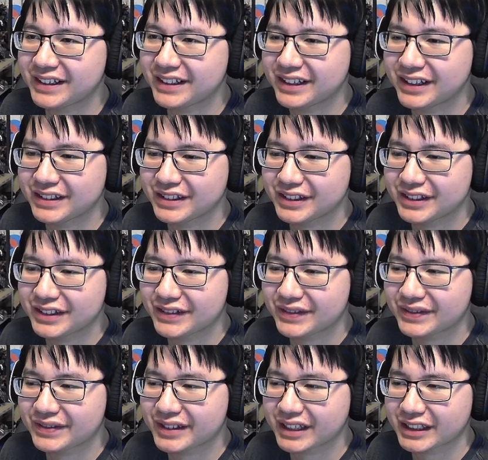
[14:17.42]
So
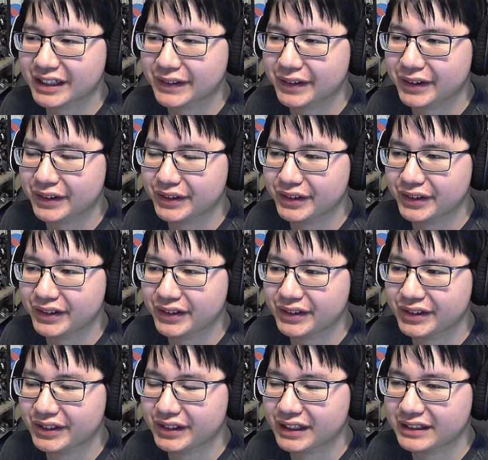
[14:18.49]
that's all we can do.
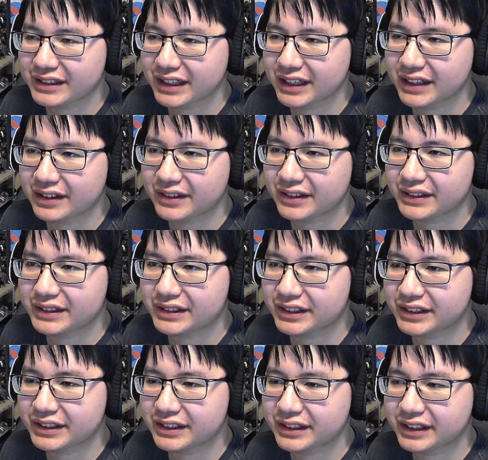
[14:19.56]
So let's end our
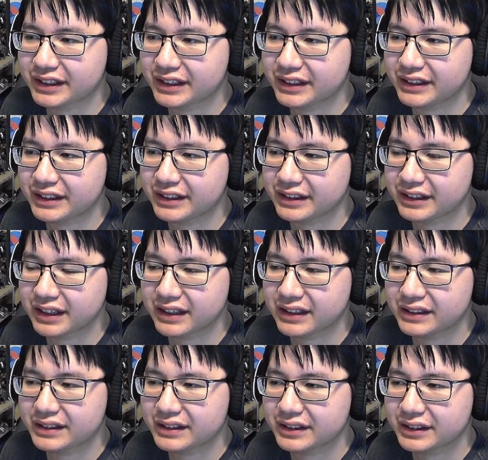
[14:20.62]
turn here, and
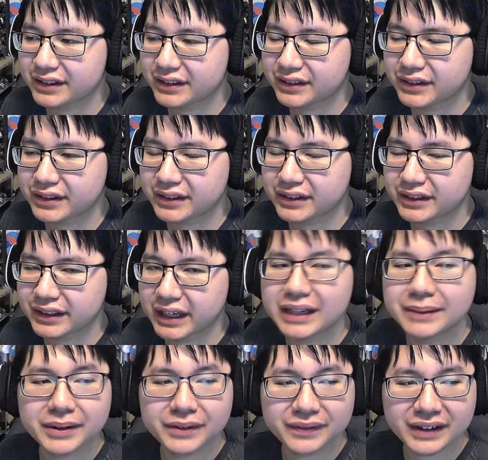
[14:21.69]
let's go to the
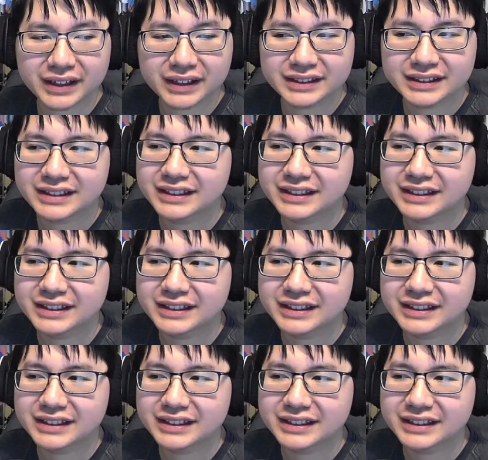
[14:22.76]
enemy phase.